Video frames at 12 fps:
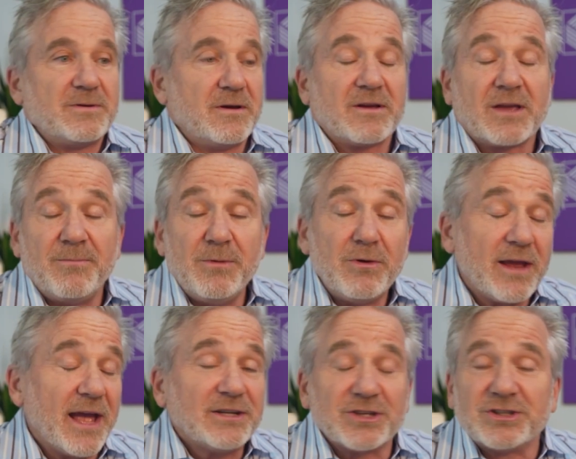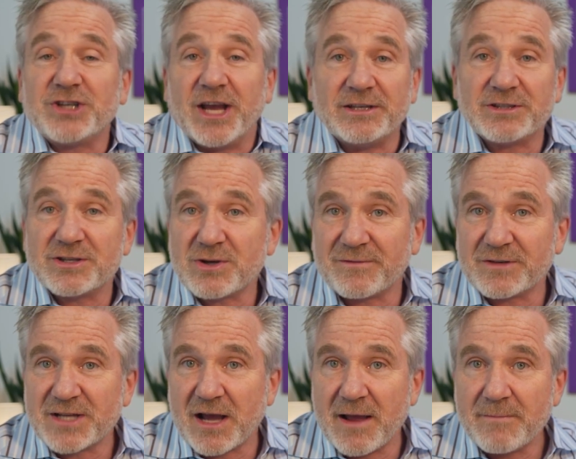communication changes over
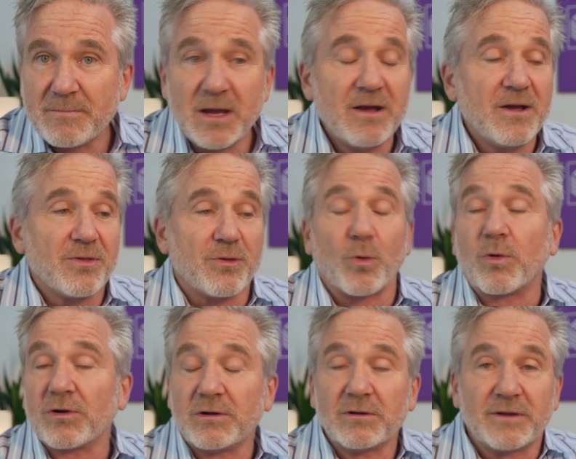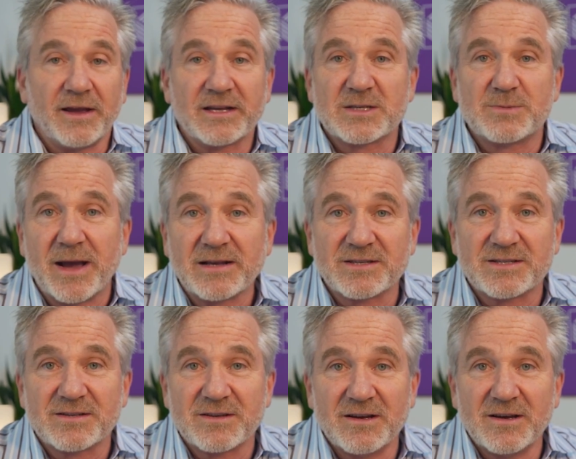time. The world
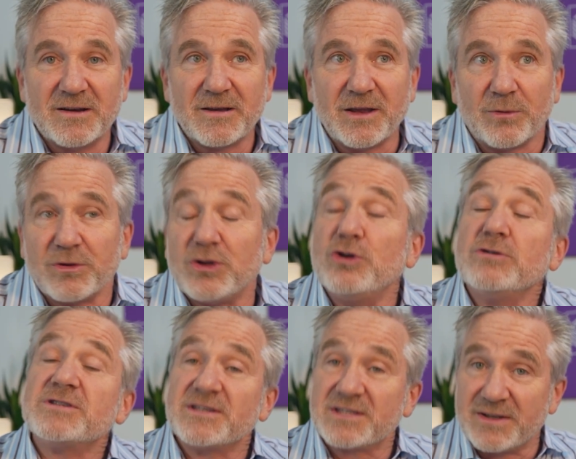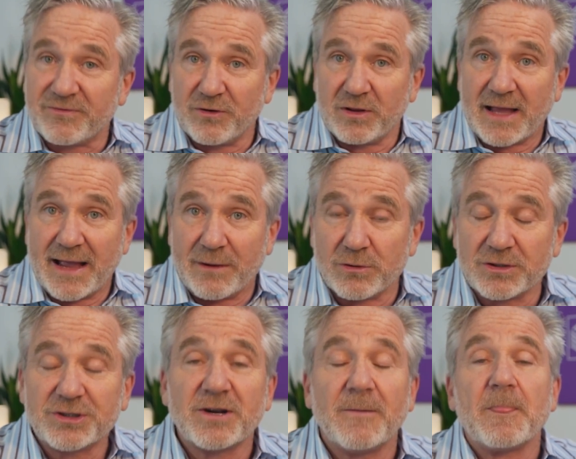expects, uses different
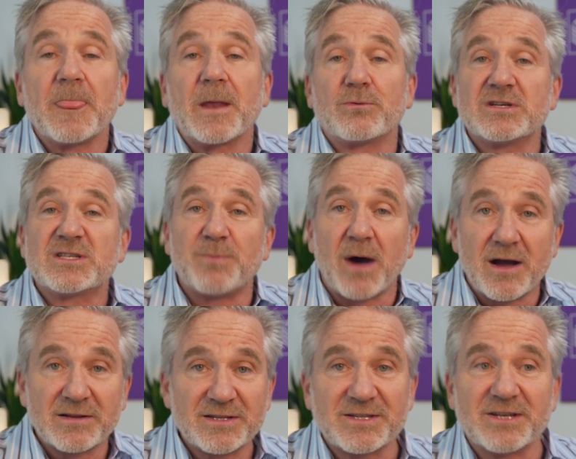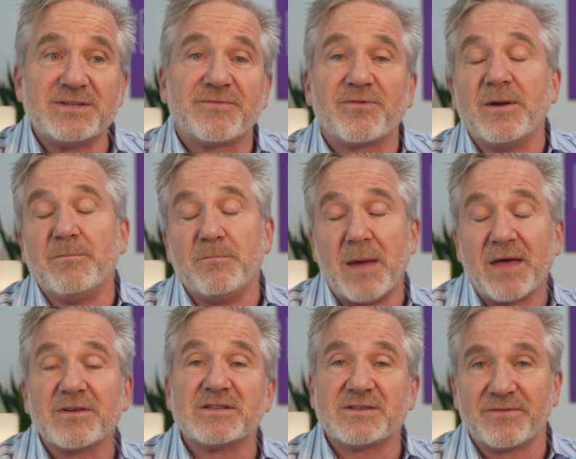language, responds to different
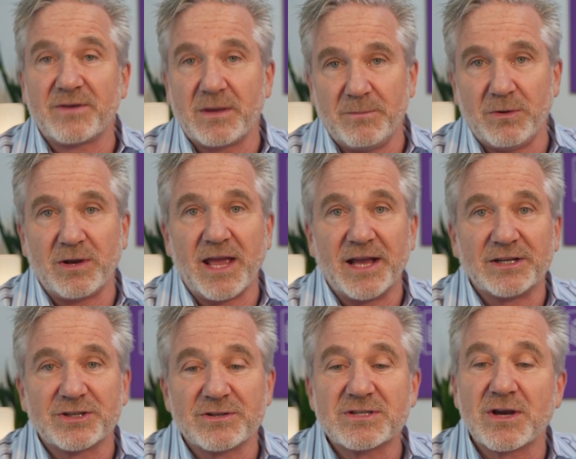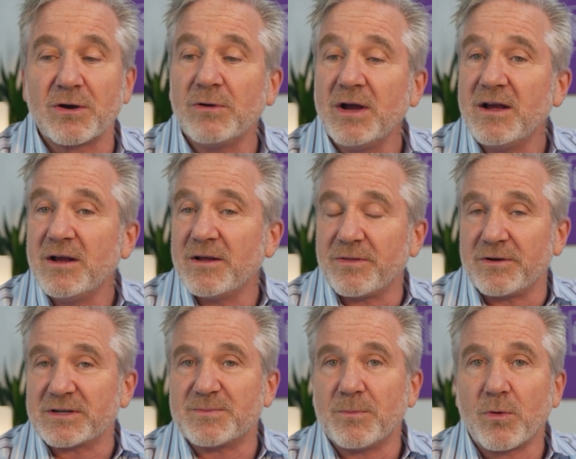methods of communication. So
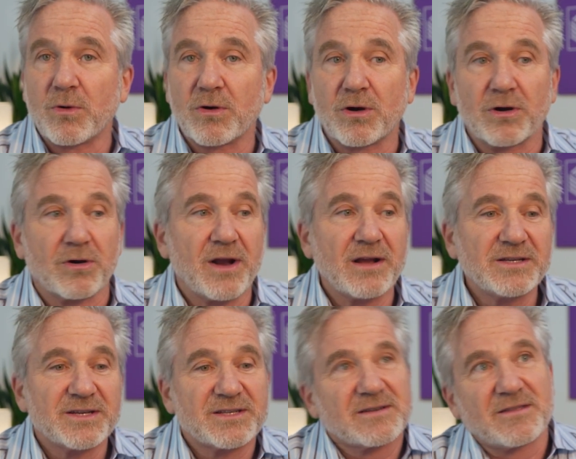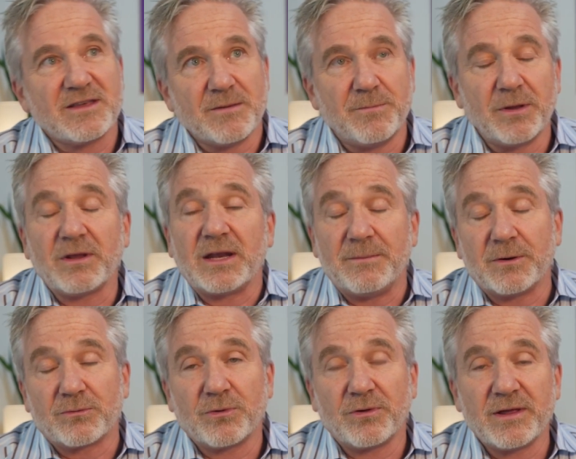there's more, not just the ability,
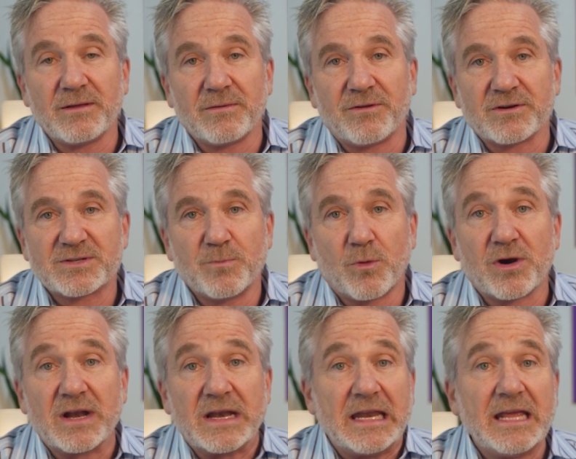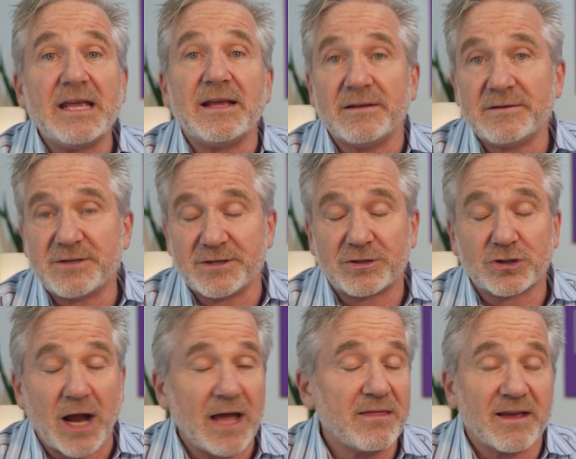but really there's more need to
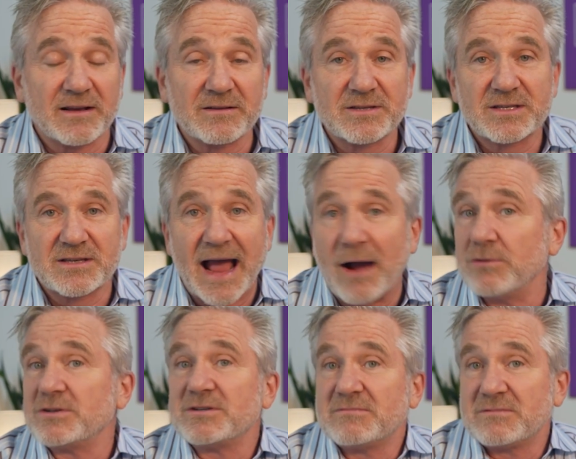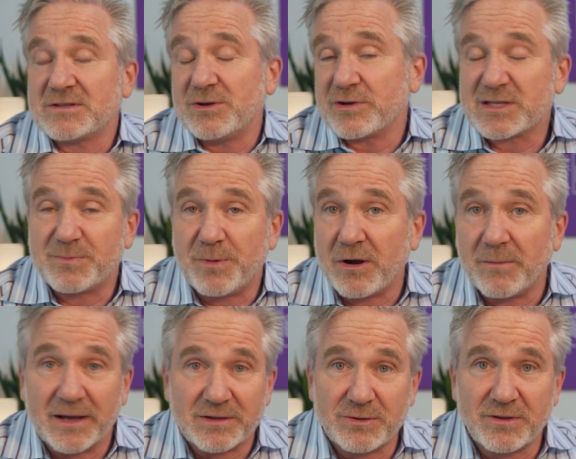try things out, to
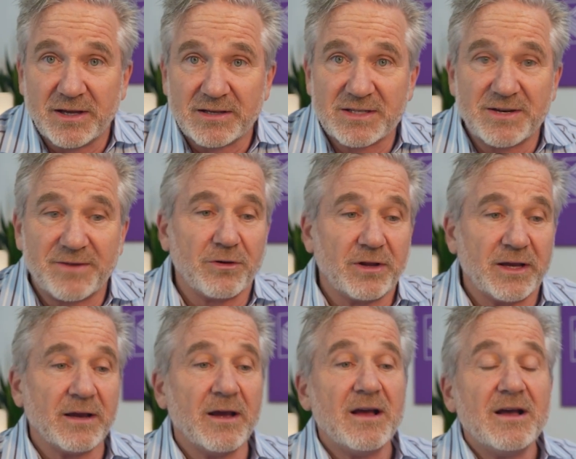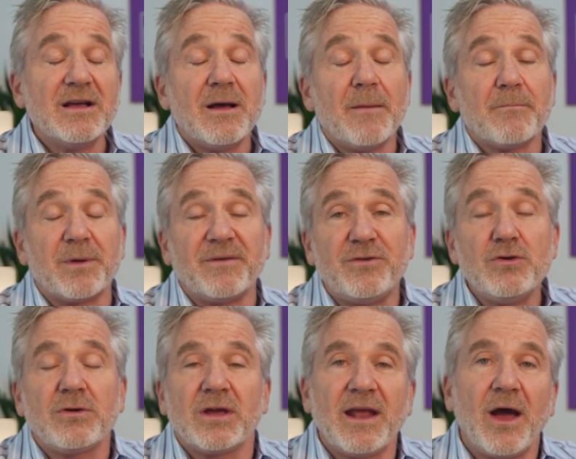experiment, do things differently. But if
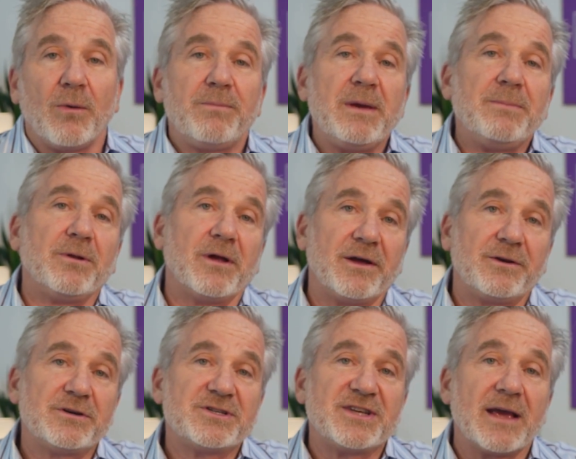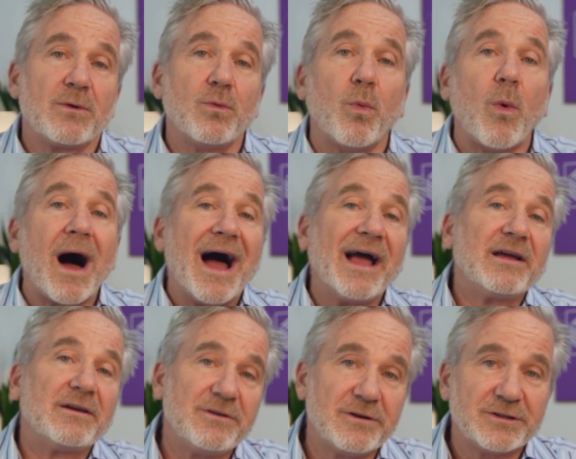you can help people understand why
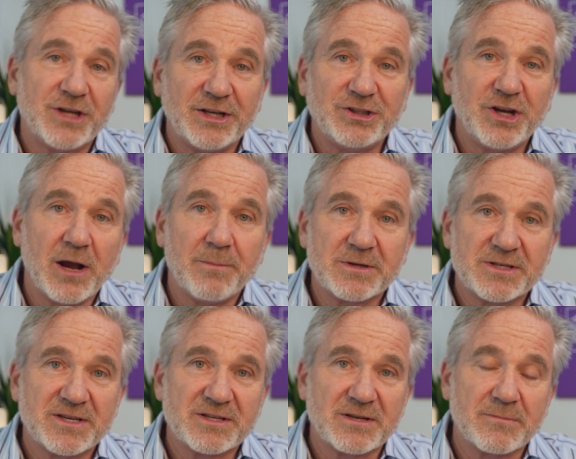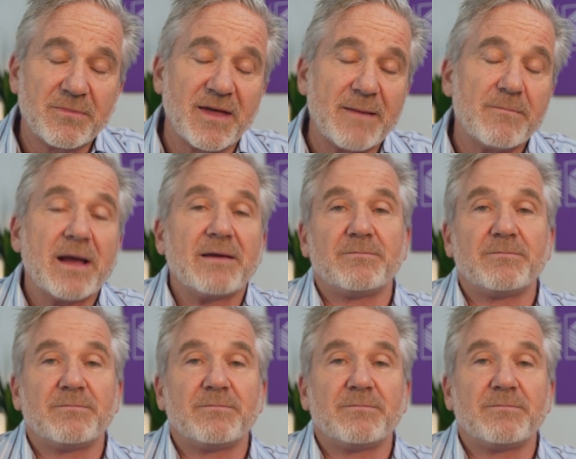you're changing up a system, they might